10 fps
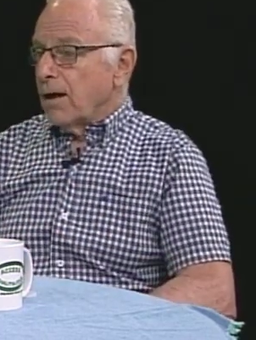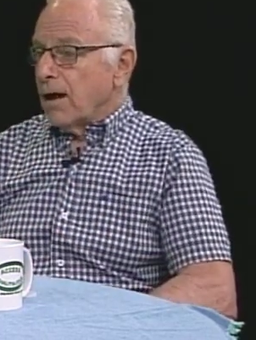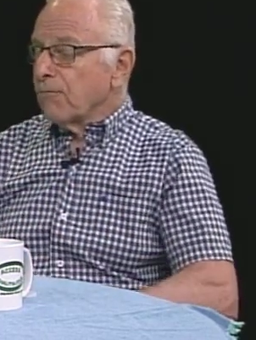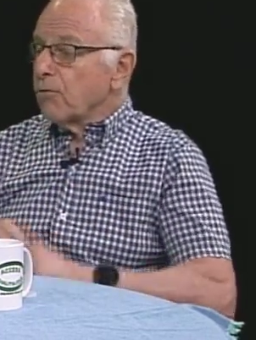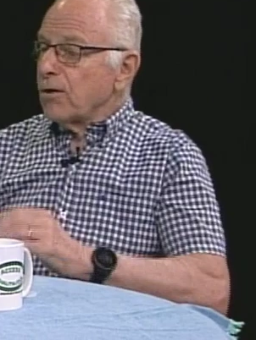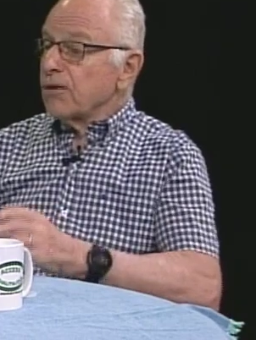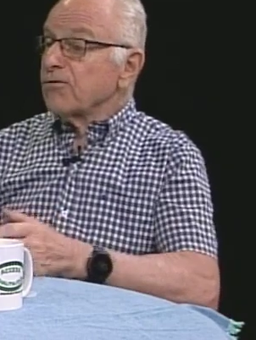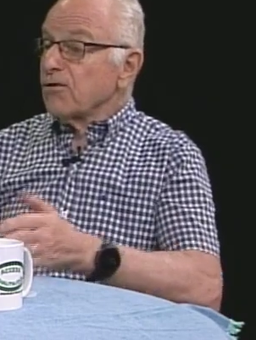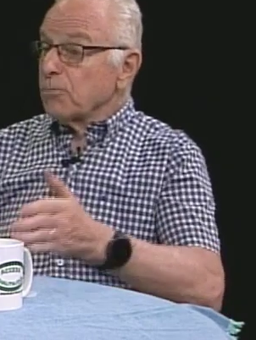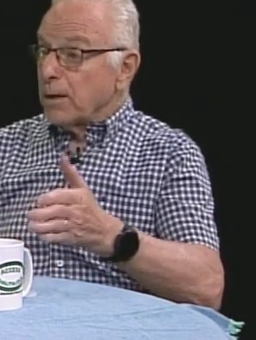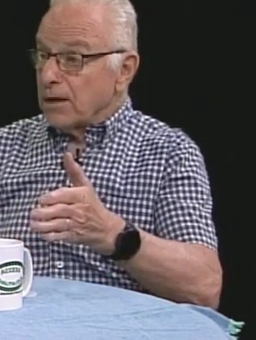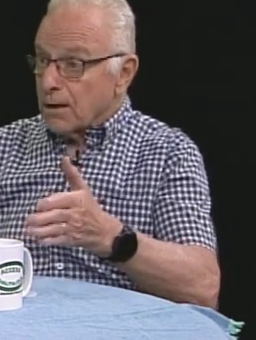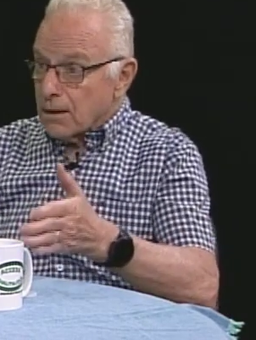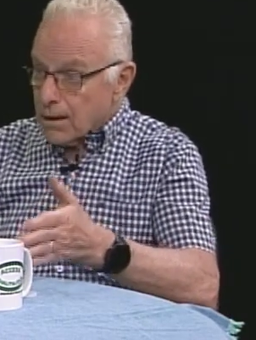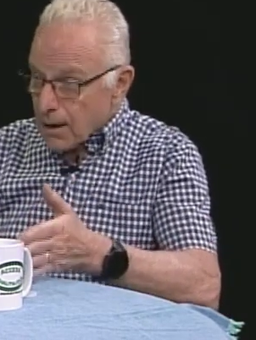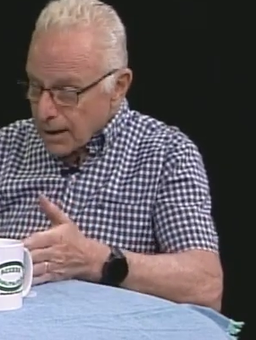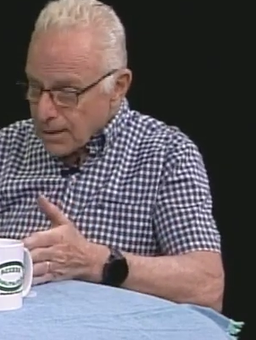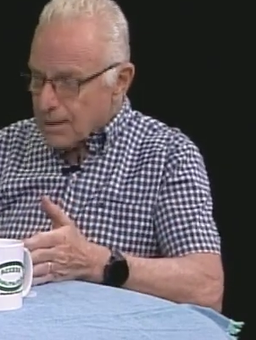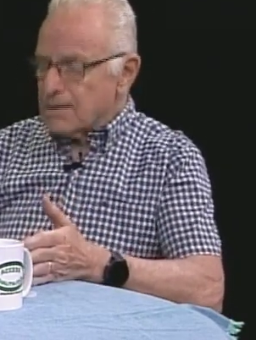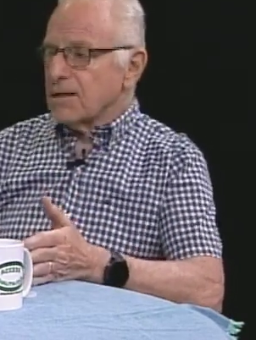Everywhere else, they're spending
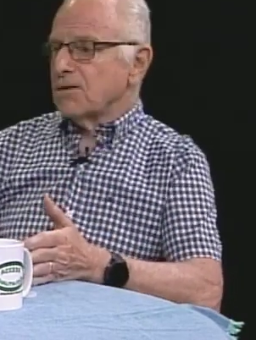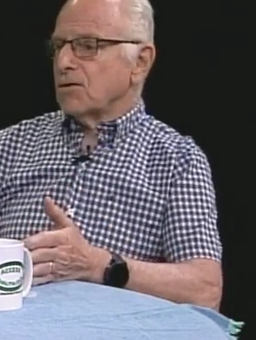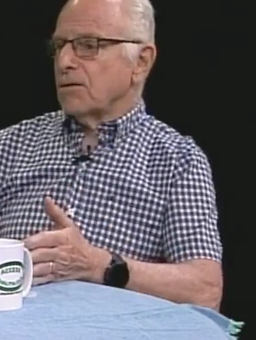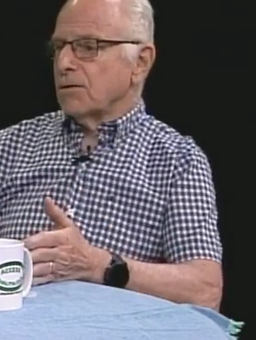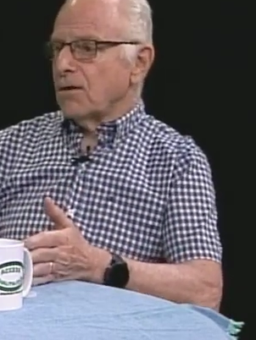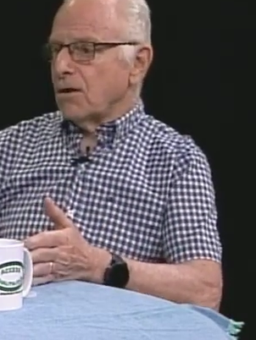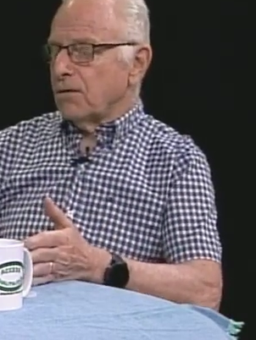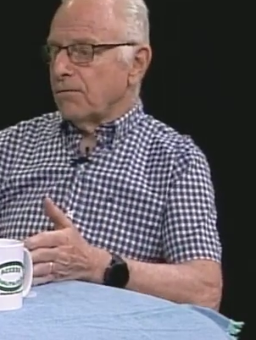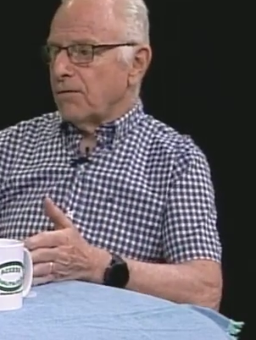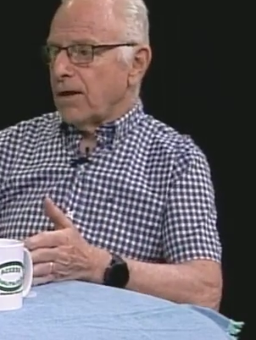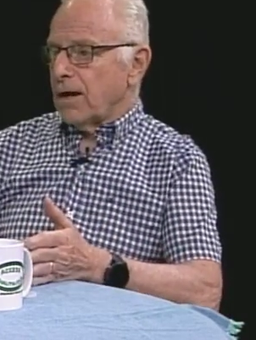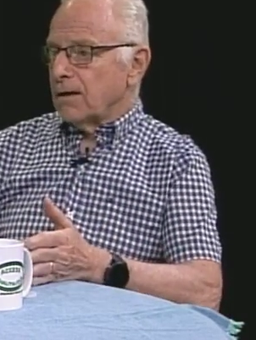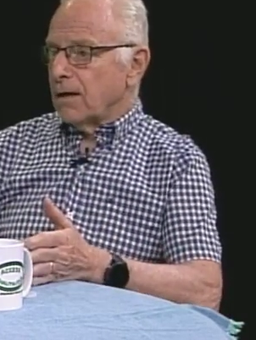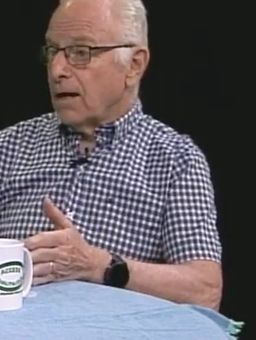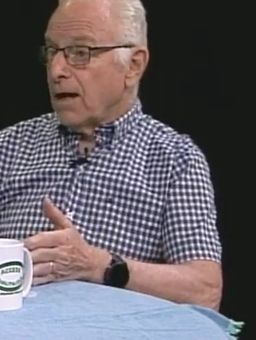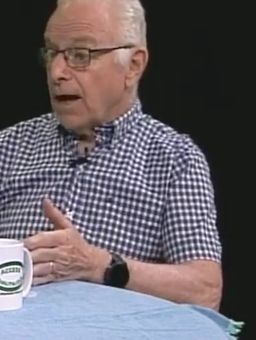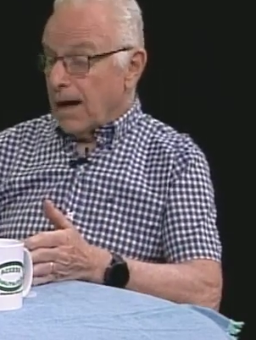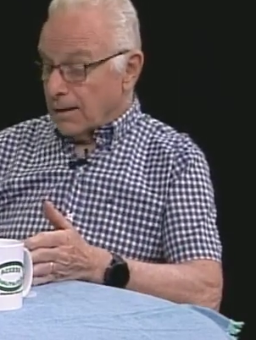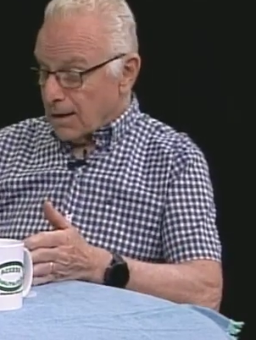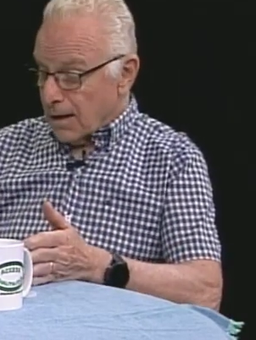ninety cents on the dollar for that,
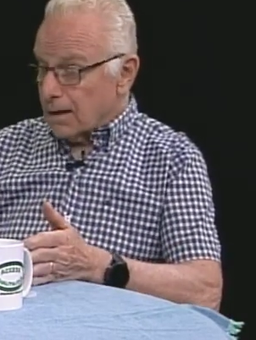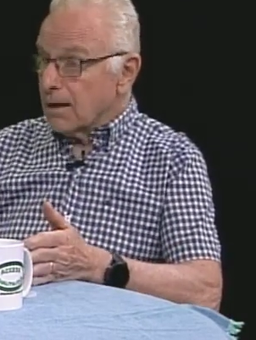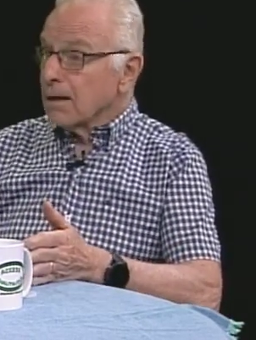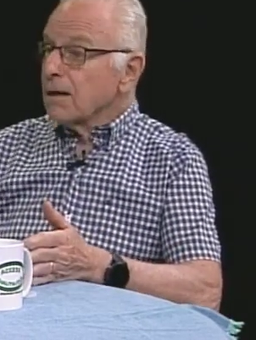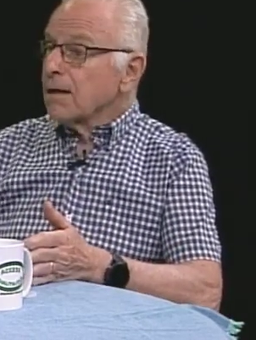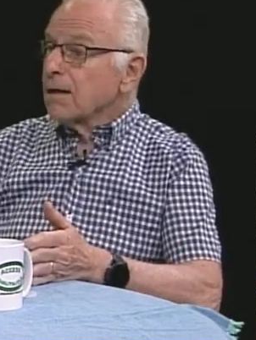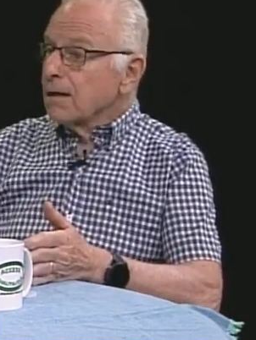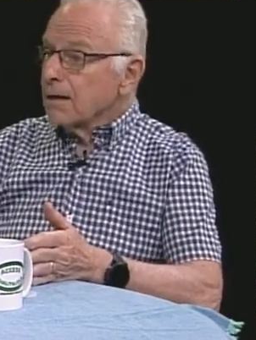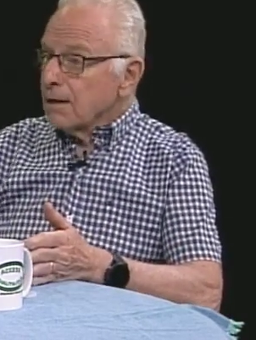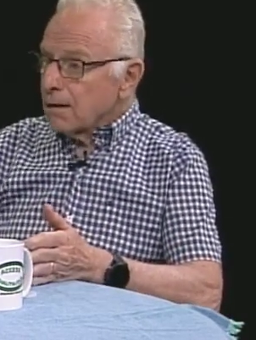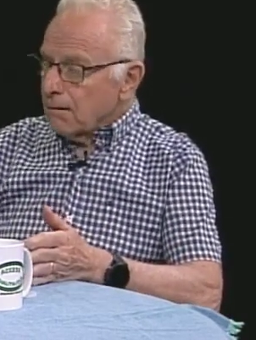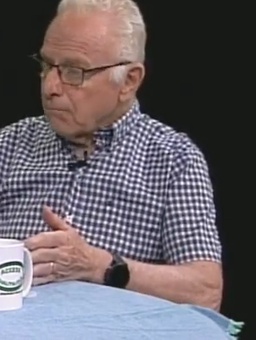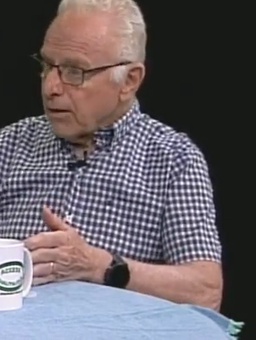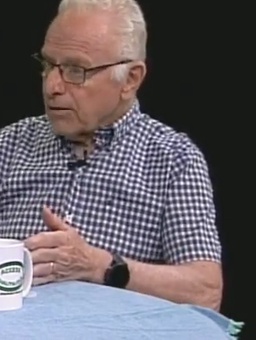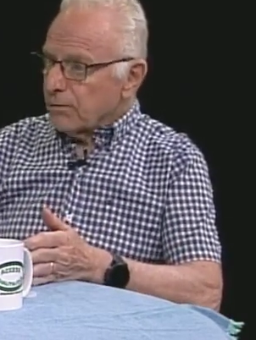and getting better